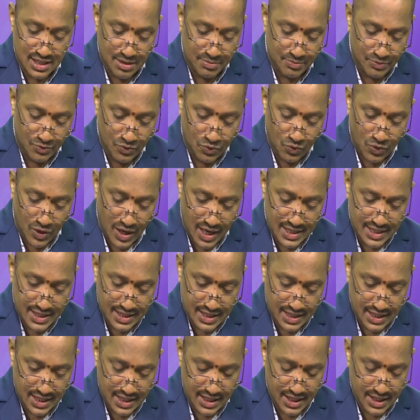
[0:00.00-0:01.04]
some water
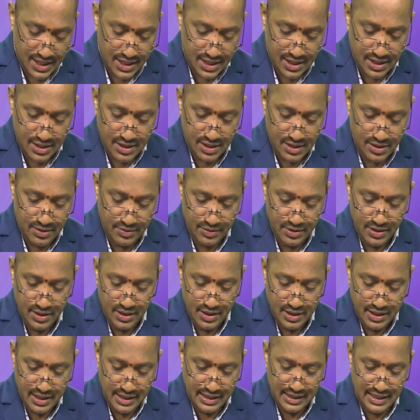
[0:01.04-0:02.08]
in it,
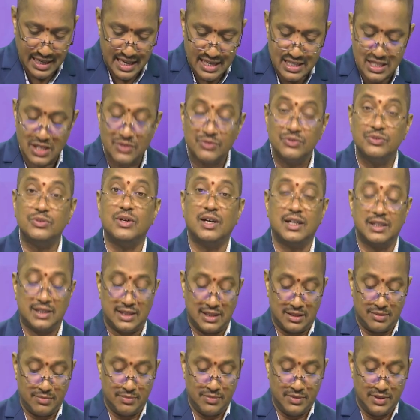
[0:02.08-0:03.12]
a glass of
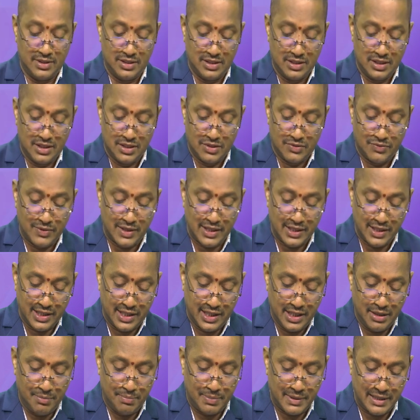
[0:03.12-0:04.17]
water, when you
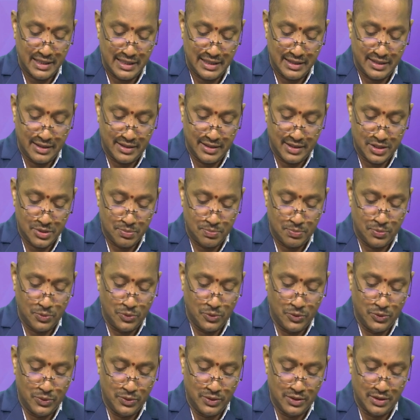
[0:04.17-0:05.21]
keep a
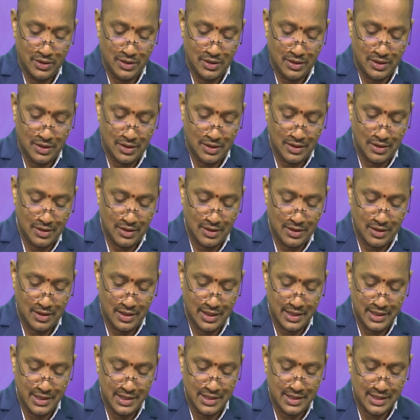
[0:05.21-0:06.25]
spoon
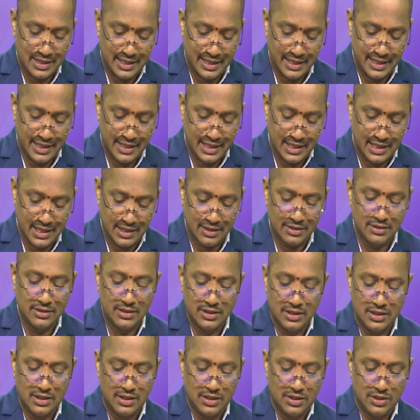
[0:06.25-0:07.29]
inside it,
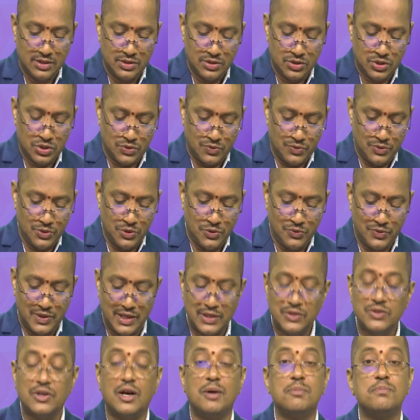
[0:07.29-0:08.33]
so when
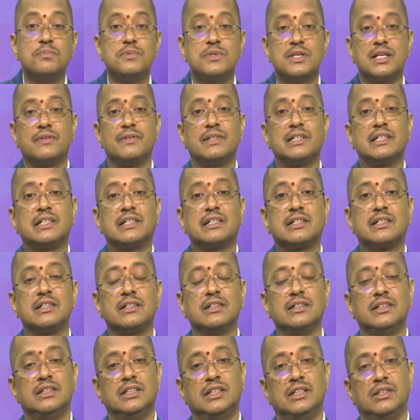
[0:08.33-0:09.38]
you observe it
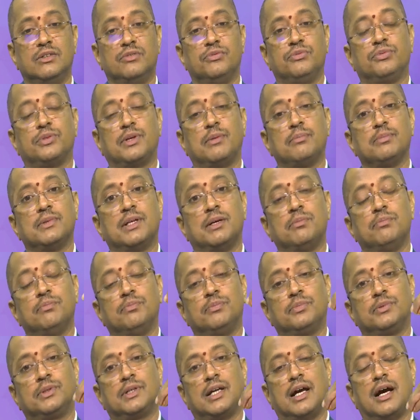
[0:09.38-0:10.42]
from the
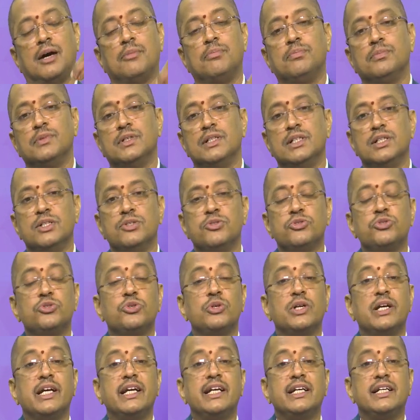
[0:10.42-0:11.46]
top, so
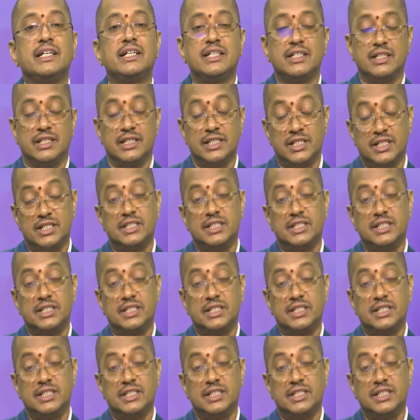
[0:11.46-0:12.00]
it